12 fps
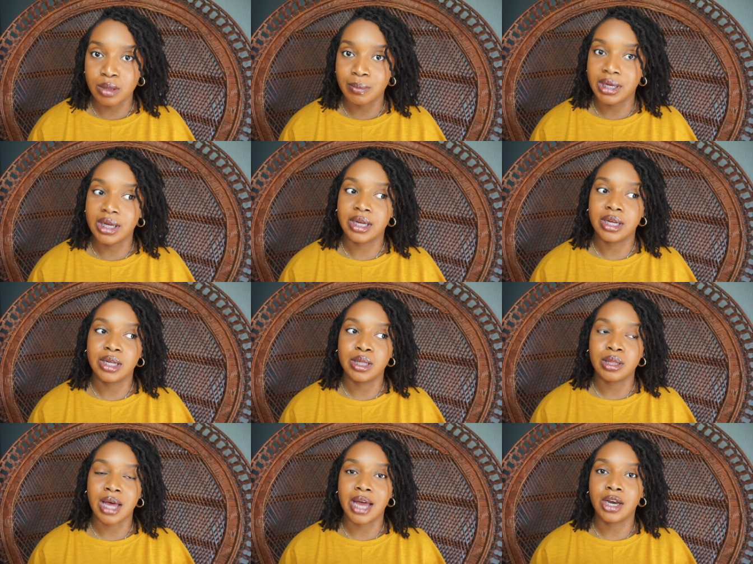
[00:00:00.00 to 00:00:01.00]

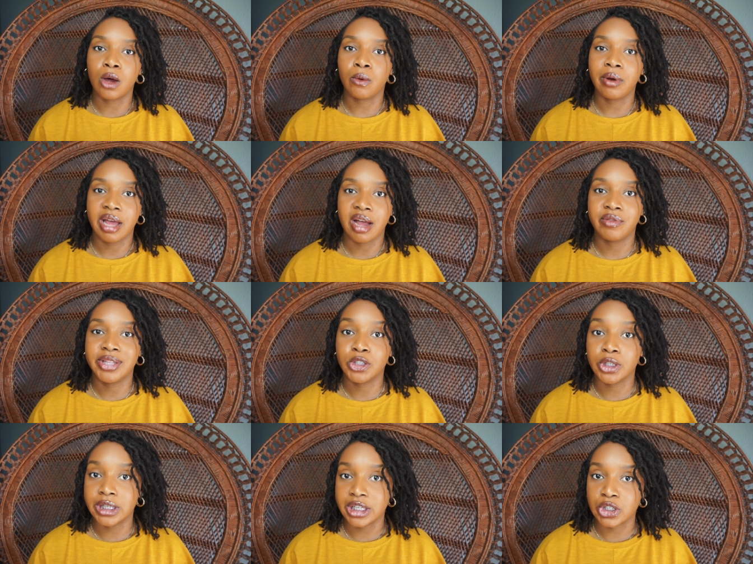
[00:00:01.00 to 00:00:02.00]
Because I don't have the
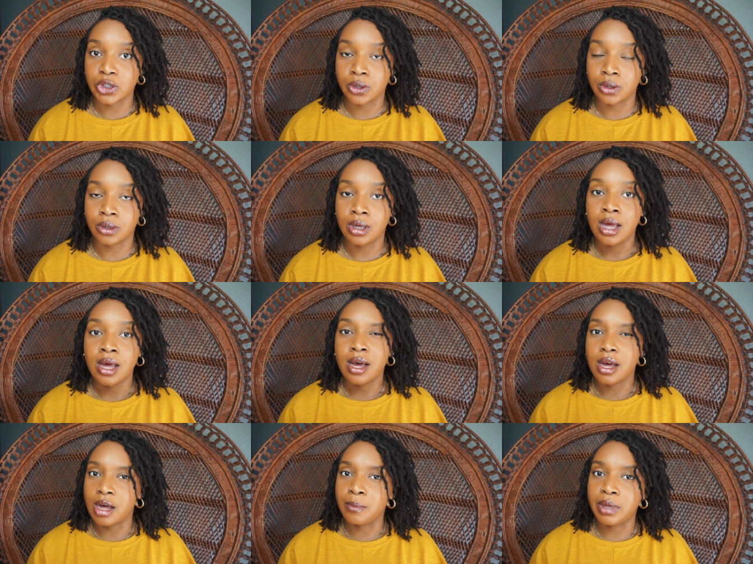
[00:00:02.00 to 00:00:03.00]
traditional
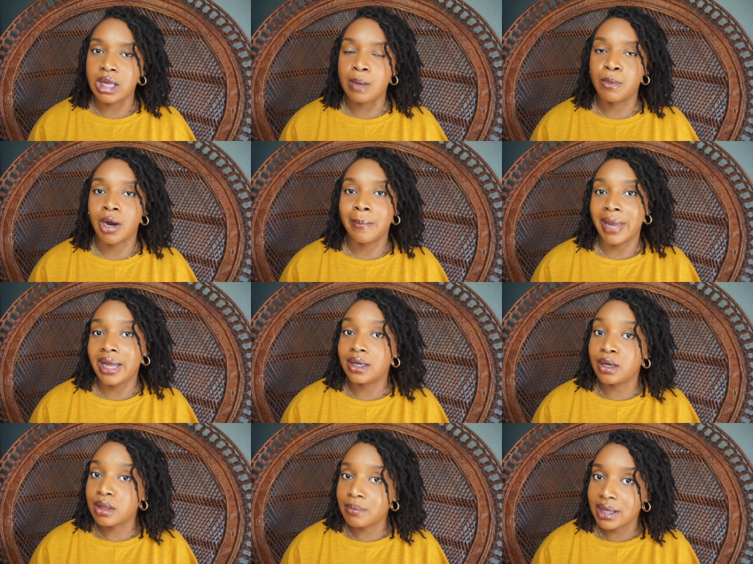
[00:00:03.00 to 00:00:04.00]
upkeep or
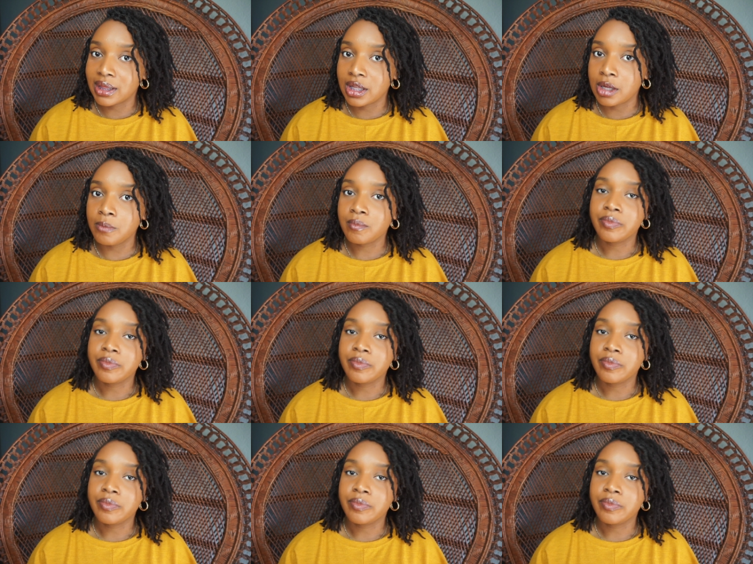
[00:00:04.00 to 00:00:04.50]
maintenance method.